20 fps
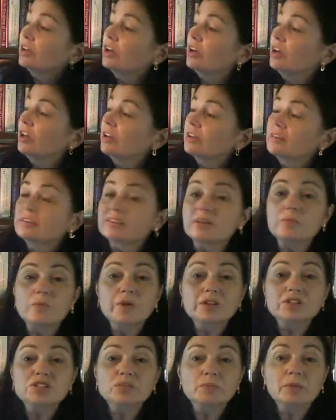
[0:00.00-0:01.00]
called
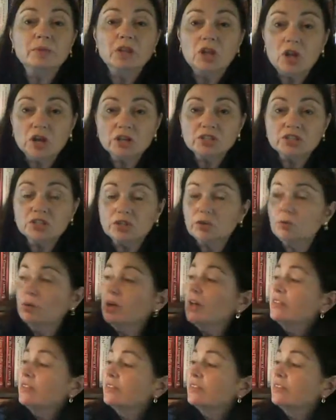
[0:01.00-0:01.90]
Someone to Belong To.